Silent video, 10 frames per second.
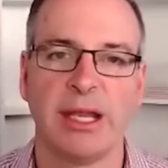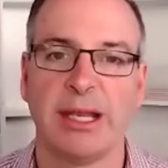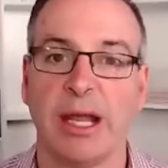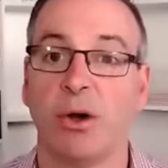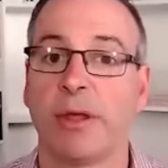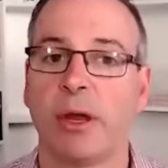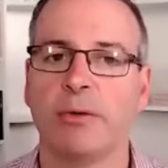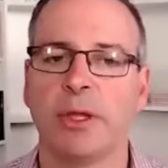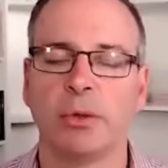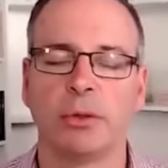Now, although
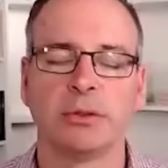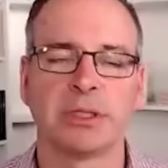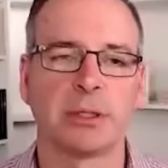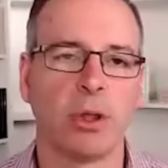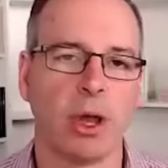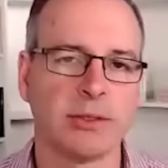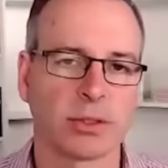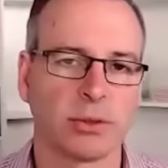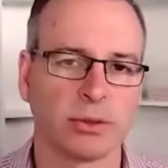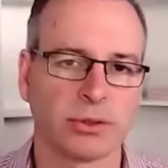there were declines
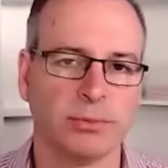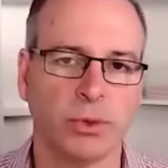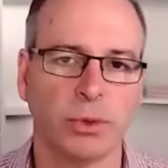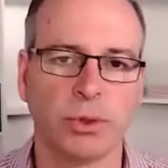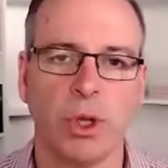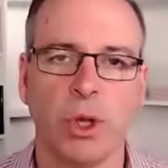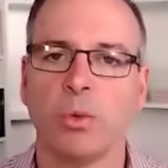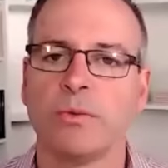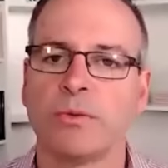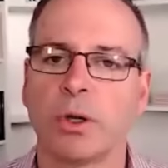across the board,
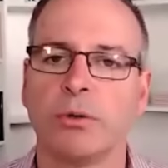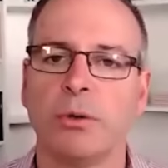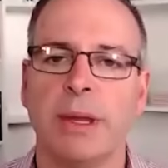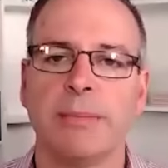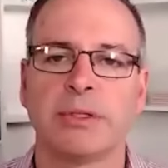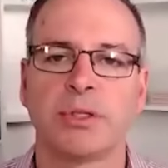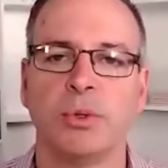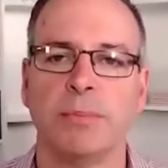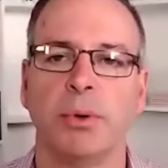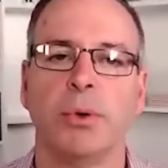we've got to remember two
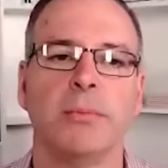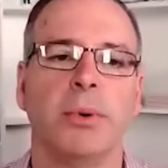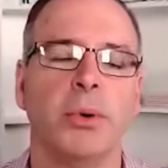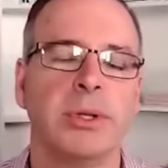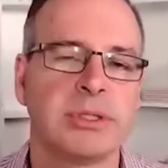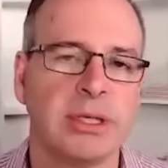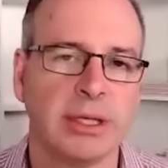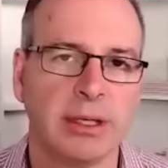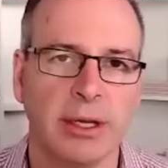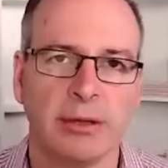important points here.